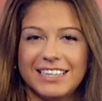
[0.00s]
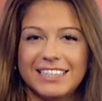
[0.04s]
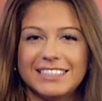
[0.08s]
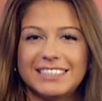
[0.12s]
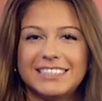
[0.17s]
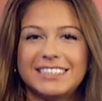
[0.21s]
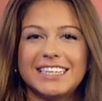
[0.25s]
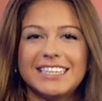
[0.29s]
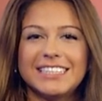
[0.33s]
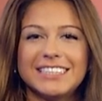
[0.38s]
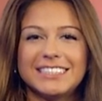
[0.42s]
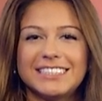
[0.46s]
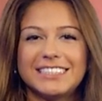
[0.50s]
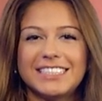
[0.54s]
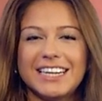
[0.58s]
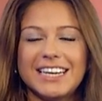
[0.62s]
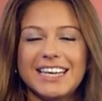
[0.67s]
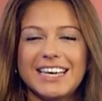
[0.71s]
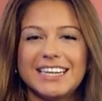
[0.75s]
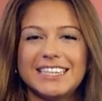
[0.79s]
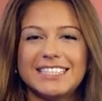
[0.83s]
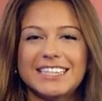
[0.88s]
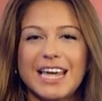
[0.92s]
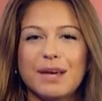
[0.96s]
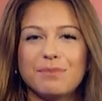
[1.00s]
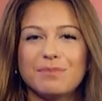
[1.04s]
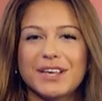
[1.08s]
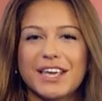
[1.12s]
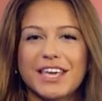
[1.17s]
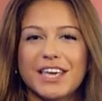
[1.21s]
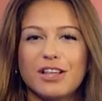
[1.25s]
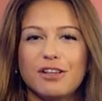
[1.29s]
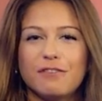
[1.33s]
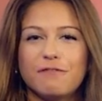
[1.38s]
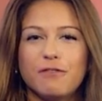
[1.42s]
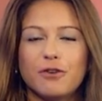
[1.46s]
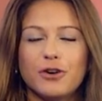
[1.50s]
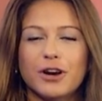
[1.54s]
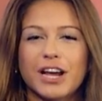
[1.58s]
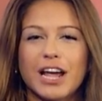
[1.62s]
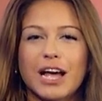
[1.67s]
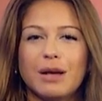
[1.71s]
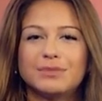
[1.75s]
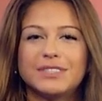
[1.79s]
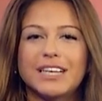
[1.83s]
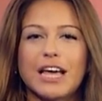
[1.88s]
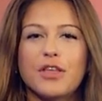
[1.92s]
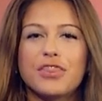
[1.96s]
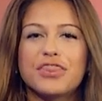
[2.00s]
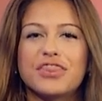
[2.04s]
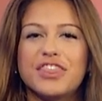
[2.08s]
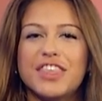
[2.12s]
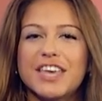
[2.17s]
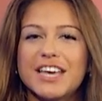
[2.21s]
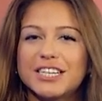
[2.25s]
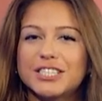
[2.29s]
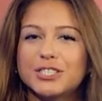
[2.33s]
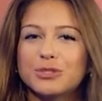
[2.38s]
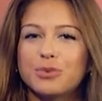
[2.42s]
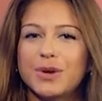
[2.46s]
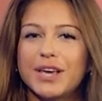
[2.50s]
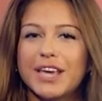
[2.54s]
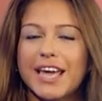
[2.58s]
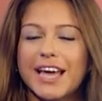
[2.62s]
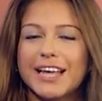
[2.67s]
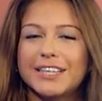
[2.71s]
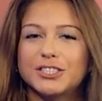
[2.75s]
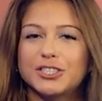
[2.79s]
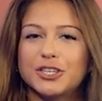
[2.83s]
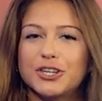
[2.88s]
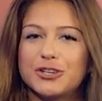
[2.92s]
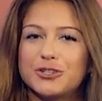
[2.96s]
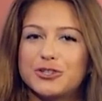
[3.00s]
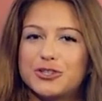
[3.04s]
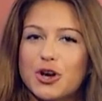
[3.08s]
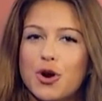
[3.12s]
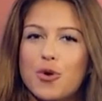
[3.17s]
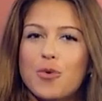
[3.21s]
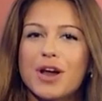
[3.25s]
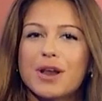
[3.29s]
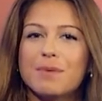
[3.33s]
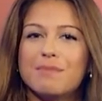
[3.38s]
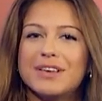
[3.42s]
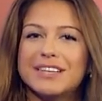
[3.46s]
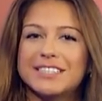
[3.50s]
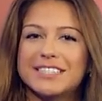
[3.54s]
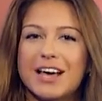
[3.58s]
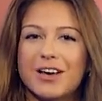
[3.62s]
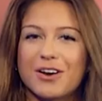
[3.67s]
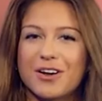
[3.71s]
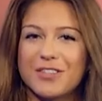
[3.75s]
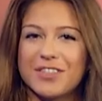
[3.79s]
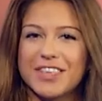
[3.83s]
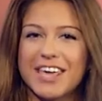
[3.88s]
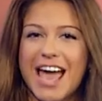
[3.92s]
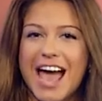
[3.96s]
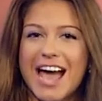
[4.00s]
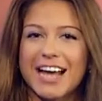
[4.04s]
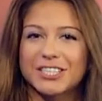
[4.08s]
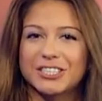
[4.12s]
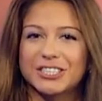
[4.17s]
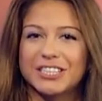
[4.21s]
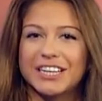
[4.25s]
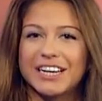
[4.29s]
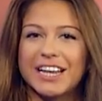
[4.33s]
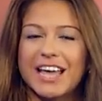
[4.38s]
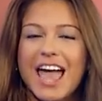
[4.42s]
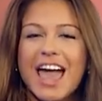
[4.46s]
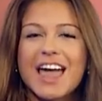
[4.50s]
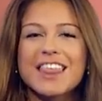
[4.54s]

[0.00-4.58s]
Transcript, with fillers: Sin City, A Dame to Kill For comes out this weekend, so you don't want to miss out on the action.